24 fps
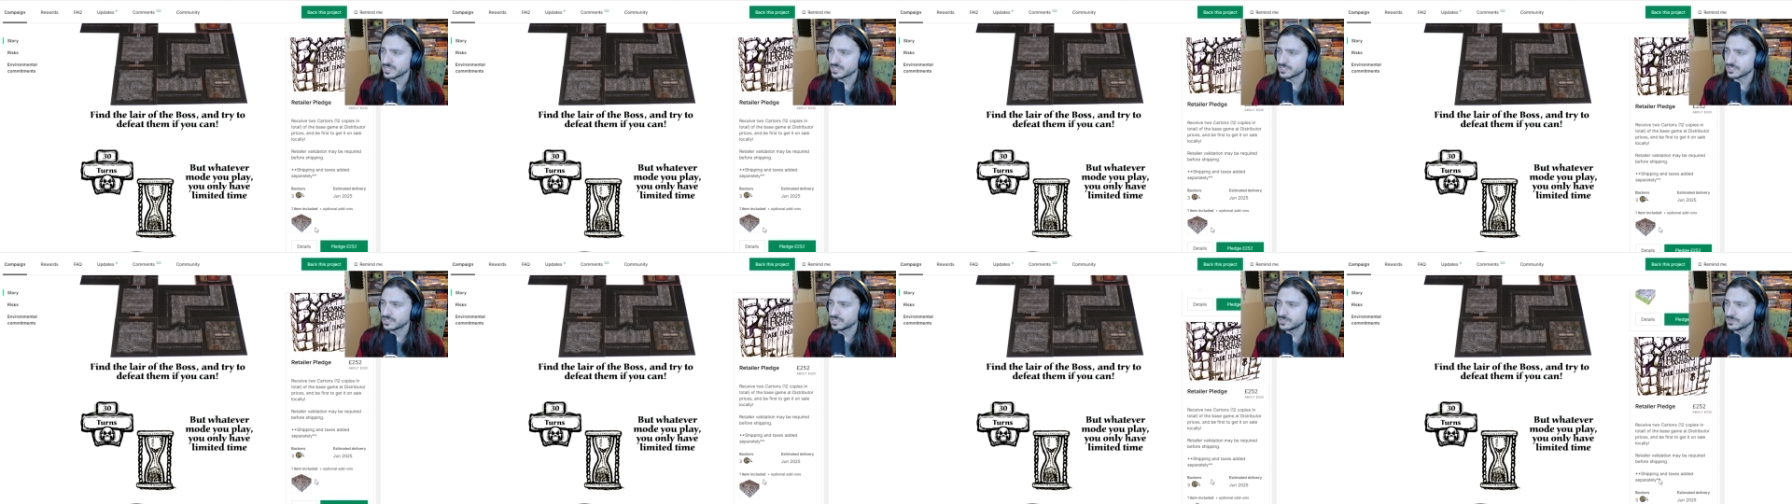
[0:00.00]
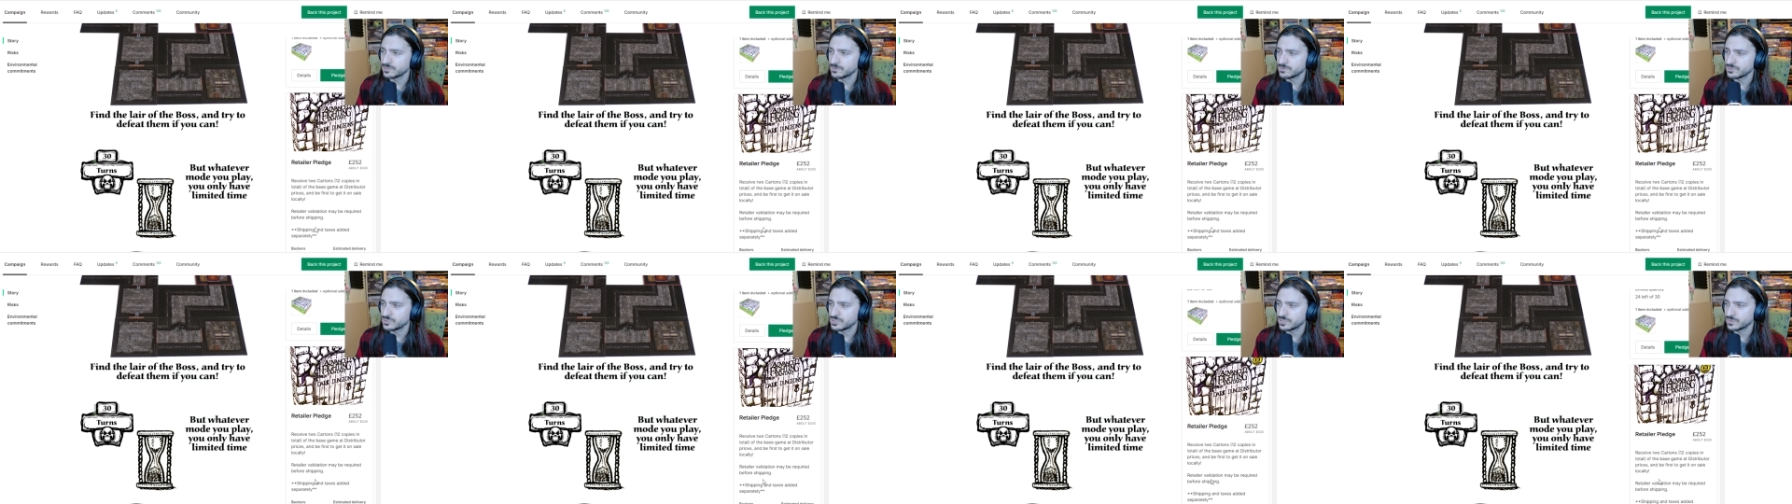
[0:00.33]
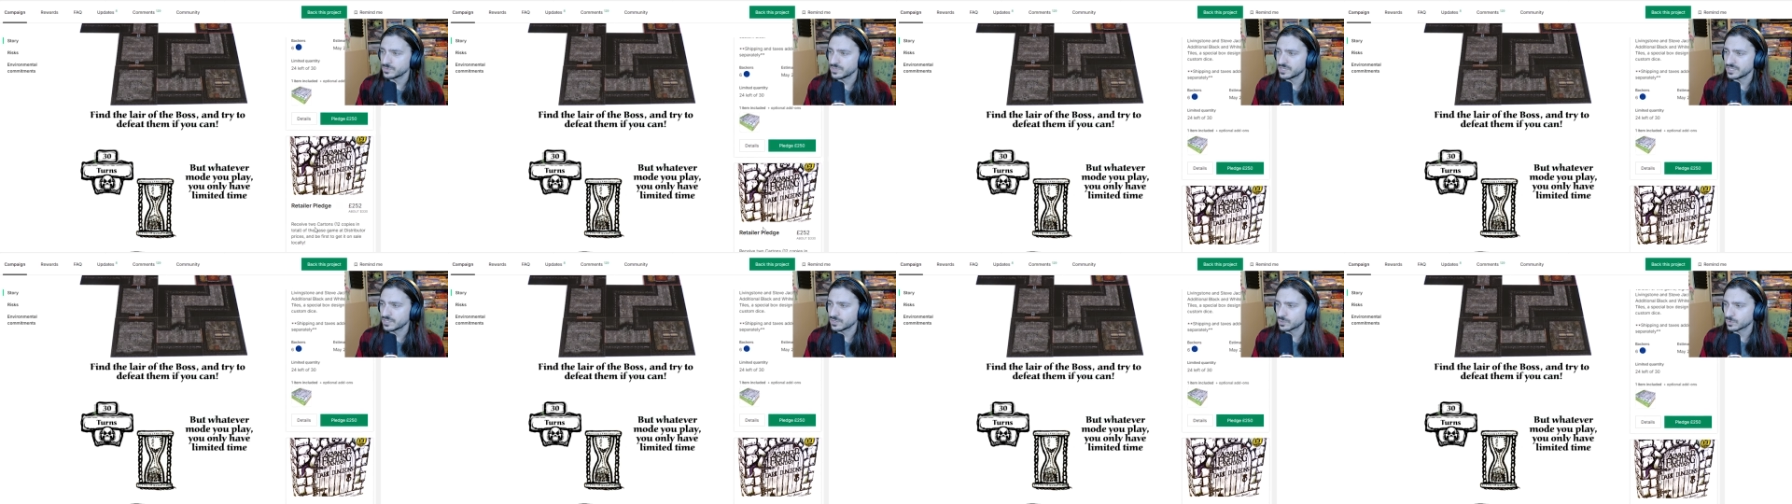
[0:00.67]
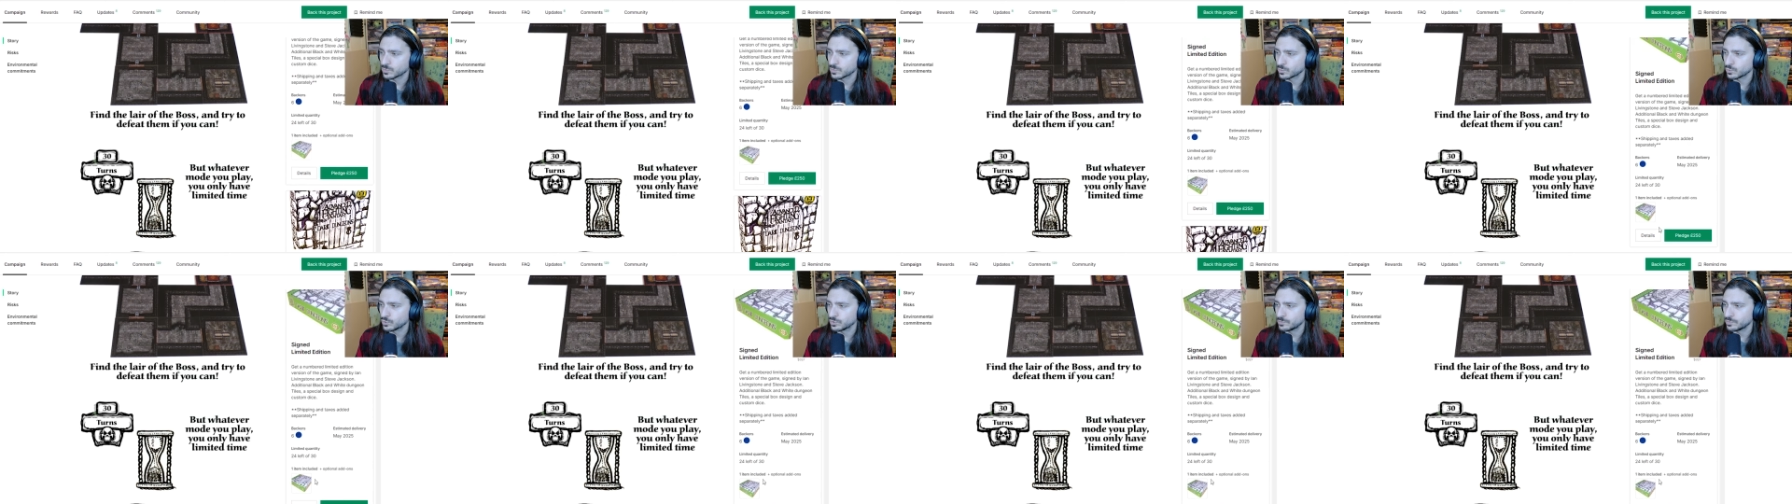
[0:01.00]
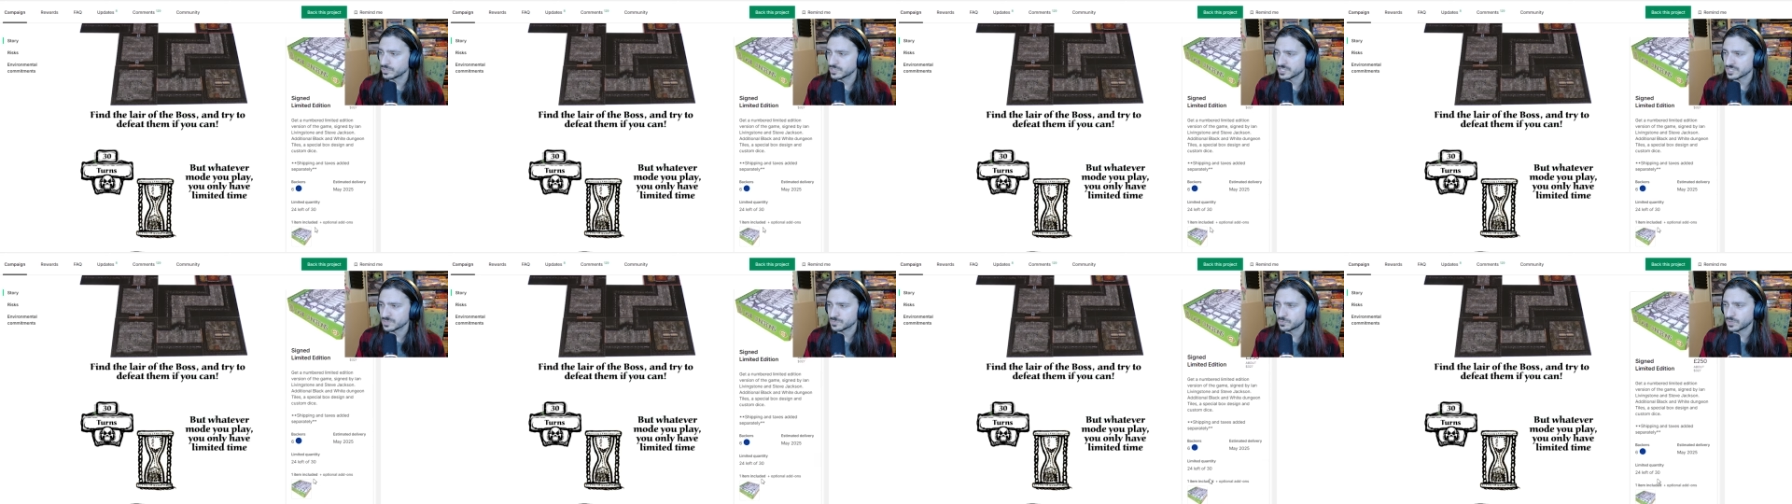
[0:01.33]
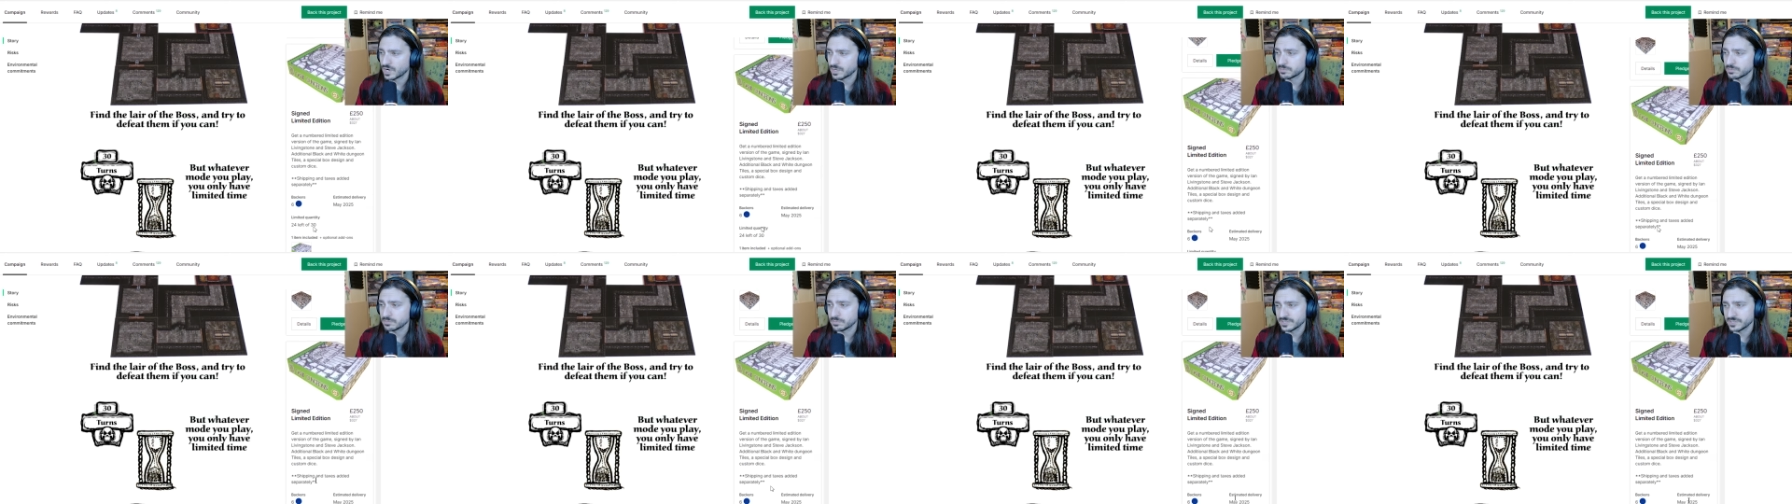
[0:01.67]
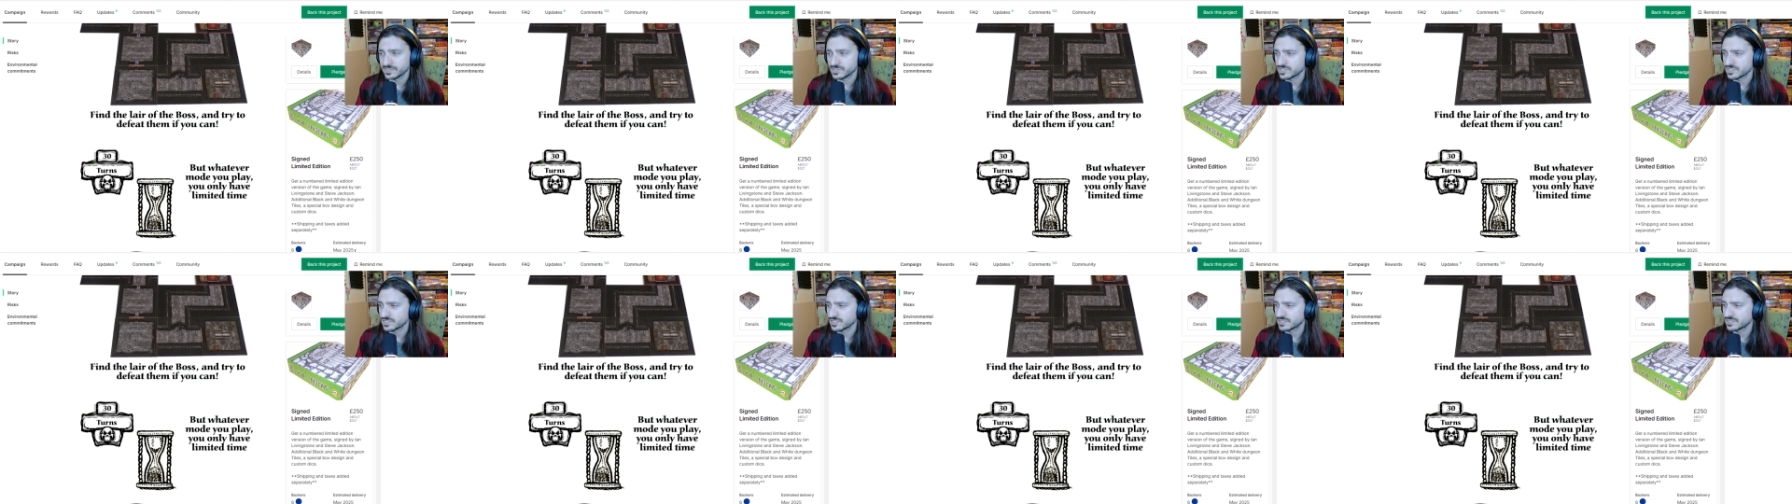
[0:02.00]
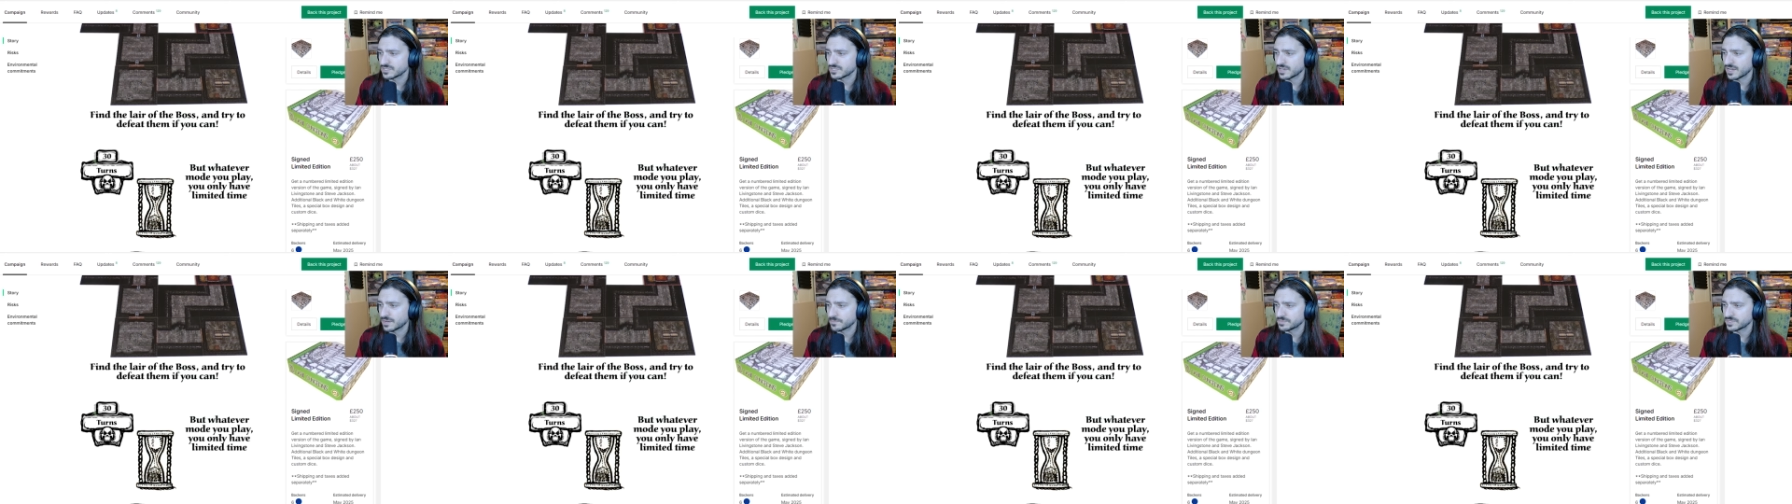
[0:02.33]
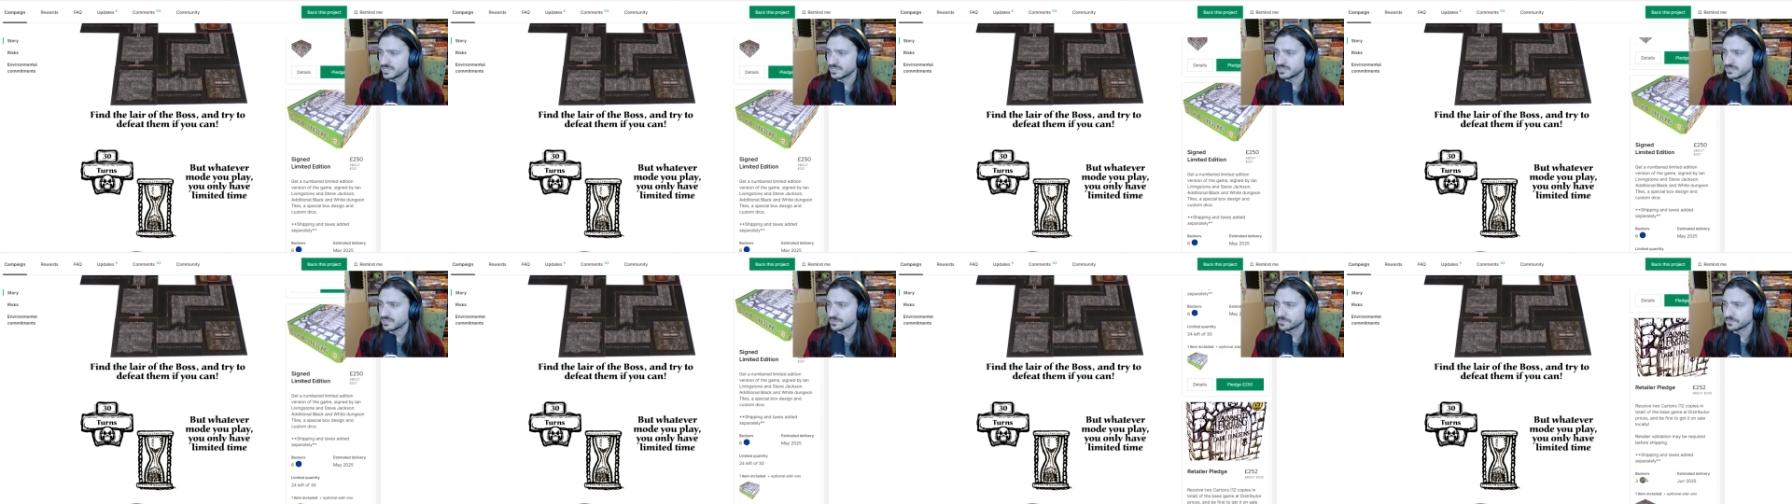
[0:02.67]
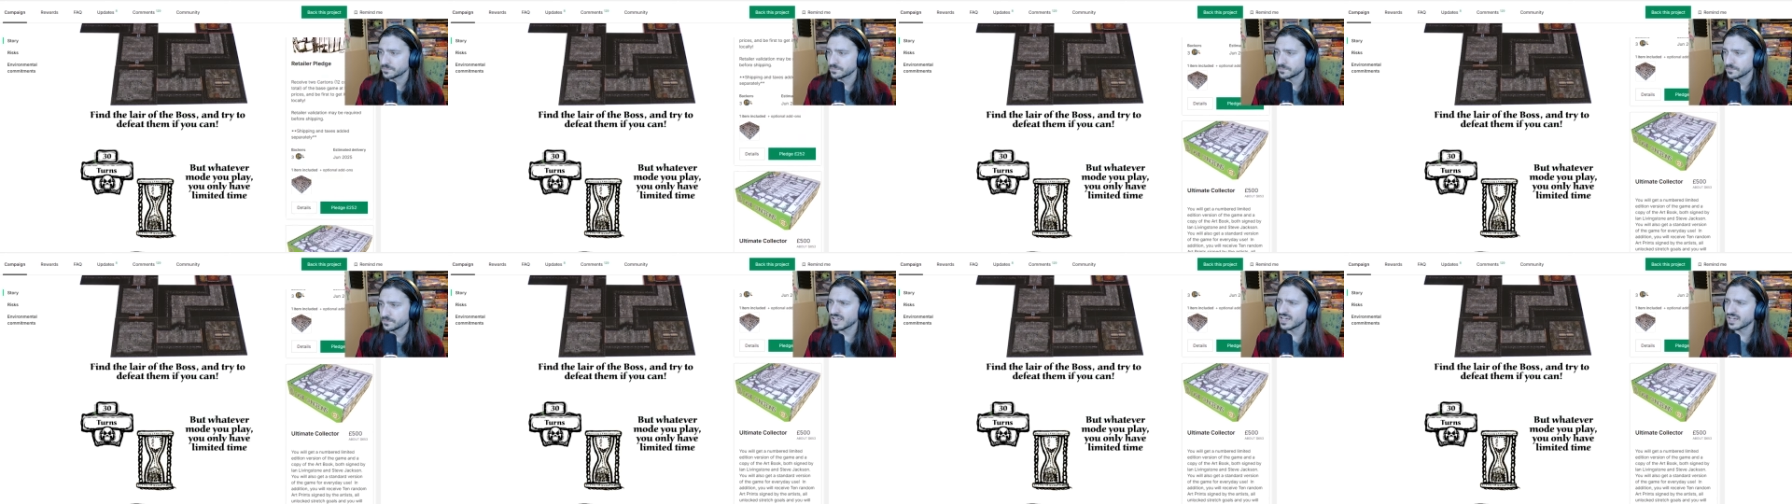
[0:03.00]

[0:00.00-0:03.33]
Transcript: include you in the rulebook. It's probably just the top tier.